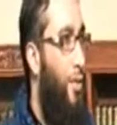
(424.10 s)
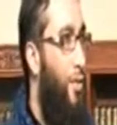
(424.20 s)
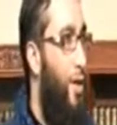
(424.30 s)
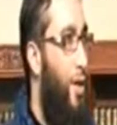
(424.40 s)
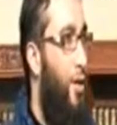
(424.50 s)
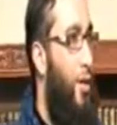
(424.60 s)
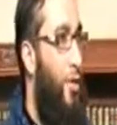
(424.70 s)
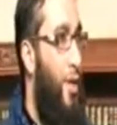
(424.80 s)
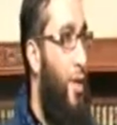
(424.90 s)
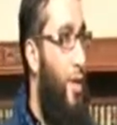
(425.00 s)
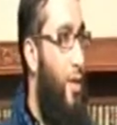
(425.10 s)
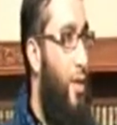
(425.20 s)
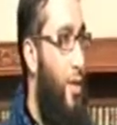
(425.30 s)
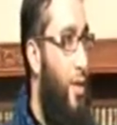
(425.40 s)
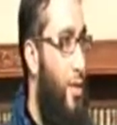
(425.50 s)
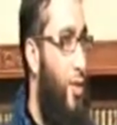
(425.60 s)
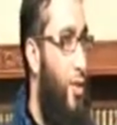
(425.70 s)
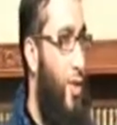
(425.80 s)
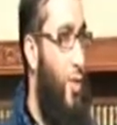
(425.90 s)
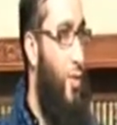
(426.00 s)
Okay, the
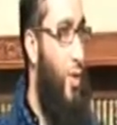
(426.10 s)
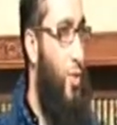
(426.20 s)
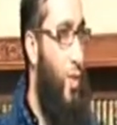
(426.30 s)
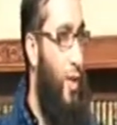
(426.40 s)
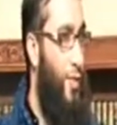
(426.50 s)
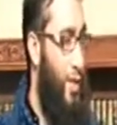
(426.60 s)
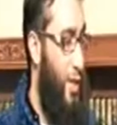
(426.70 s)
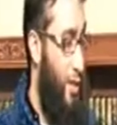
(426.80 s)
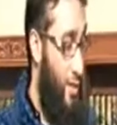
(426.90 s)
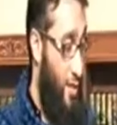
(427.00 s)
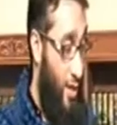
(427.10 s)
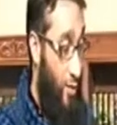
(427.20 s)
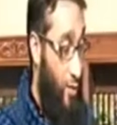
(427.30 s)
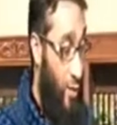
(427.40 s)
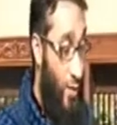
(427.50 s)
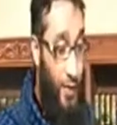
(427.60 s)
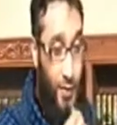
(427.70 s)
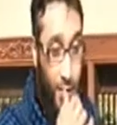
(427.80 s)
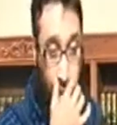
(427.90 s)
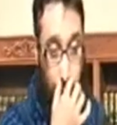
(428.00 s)
situation in which we live today, the state in
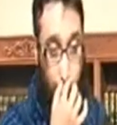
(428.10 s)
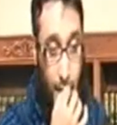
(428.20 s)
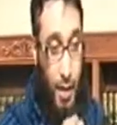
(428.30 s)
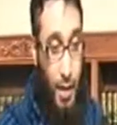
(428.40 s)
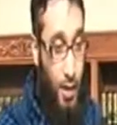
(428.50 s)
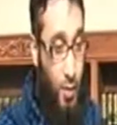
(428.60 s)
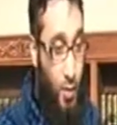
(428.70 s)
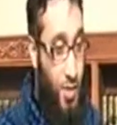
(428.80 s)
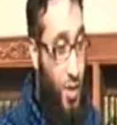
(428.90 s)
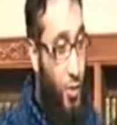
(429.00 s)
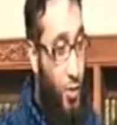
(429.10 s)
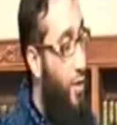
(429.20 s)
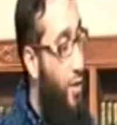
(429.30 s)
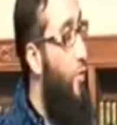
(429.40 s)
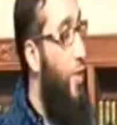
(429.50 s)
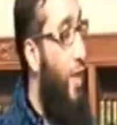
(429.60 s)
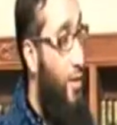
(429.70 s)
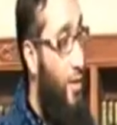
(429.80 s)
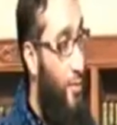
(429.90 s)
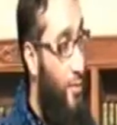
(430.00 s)
which we live today, was not created
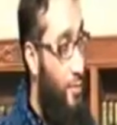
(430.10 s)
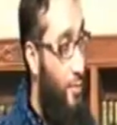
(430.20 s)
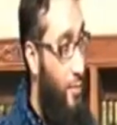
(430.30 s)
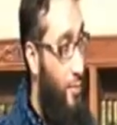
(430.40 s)
overnight.